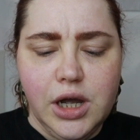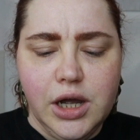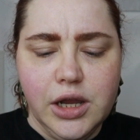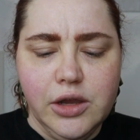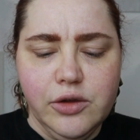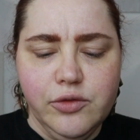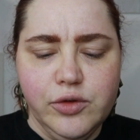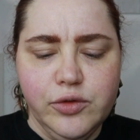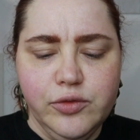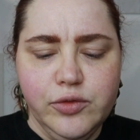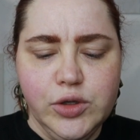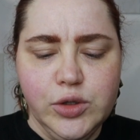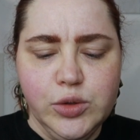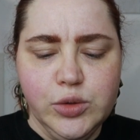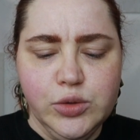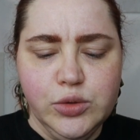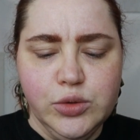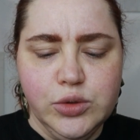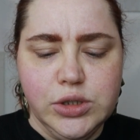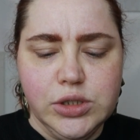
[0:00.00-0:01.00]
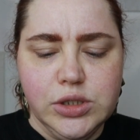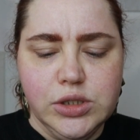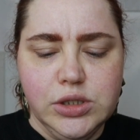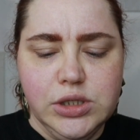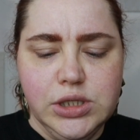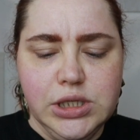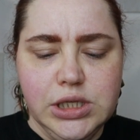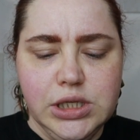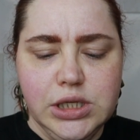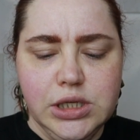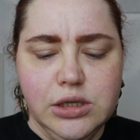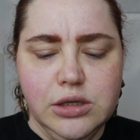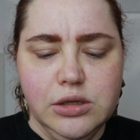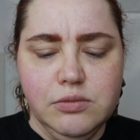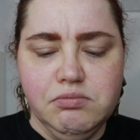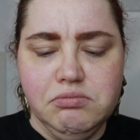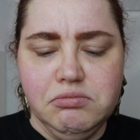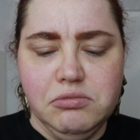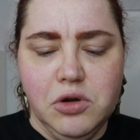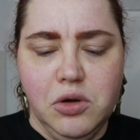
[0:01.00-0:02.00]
I reviewed the